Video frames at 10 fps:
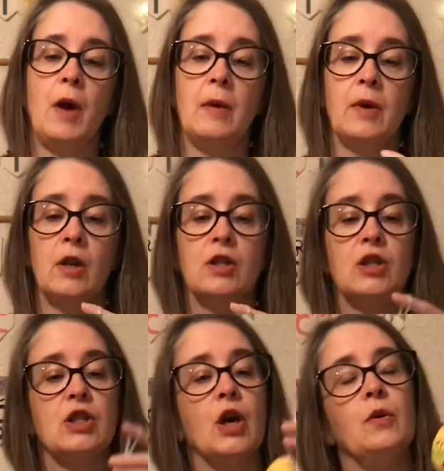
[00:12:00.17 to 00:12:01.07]
I'm going to
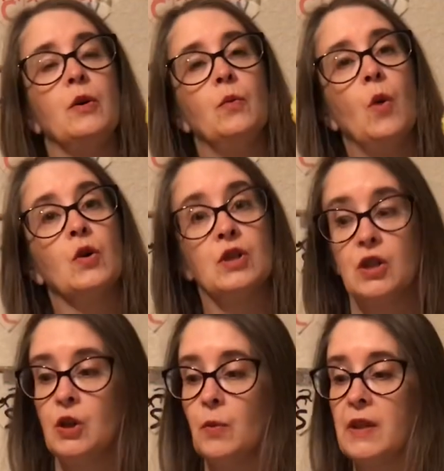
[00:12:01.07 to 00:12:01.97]
show you what to
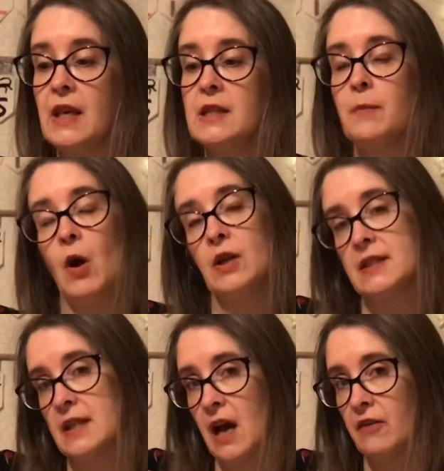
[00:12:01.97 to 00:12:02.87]
do with these
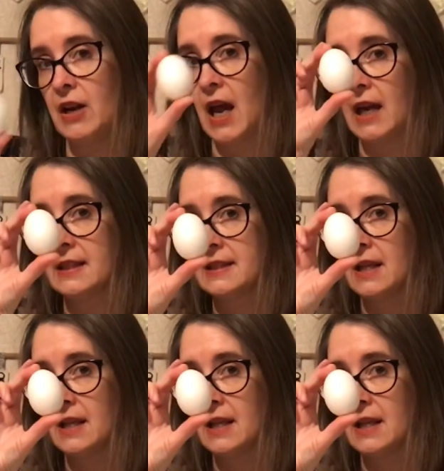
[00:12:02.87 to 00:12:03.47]
polystyrene eggs,